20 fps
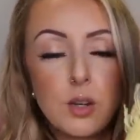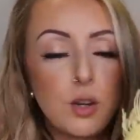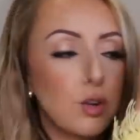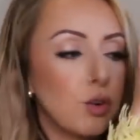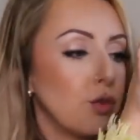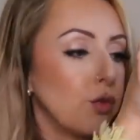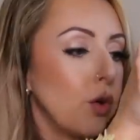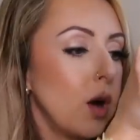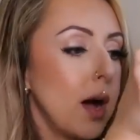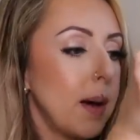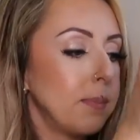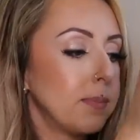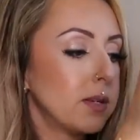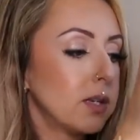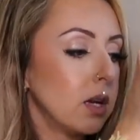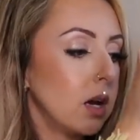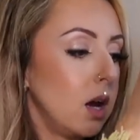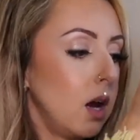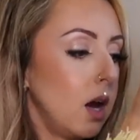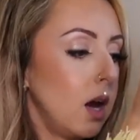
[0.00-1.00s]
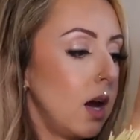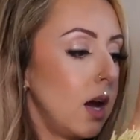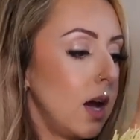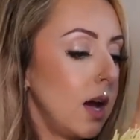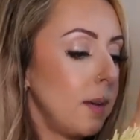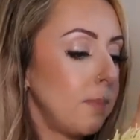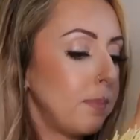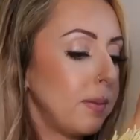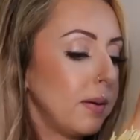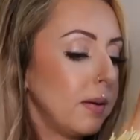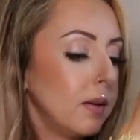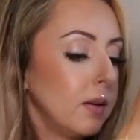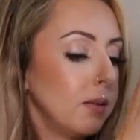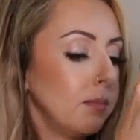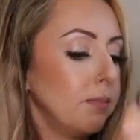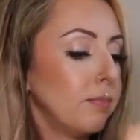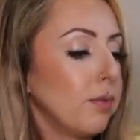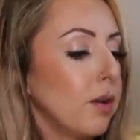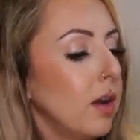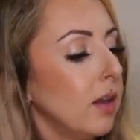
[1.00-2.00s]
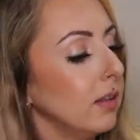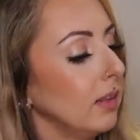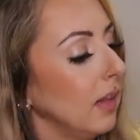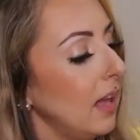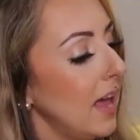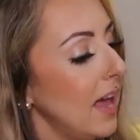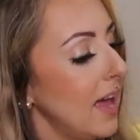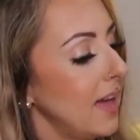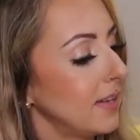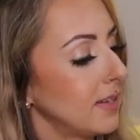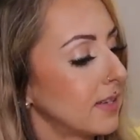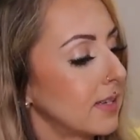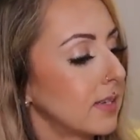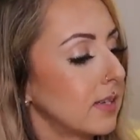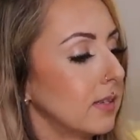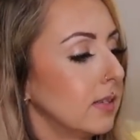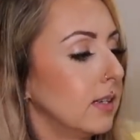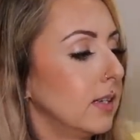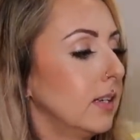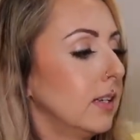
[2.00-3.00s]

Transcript: crop top bralette,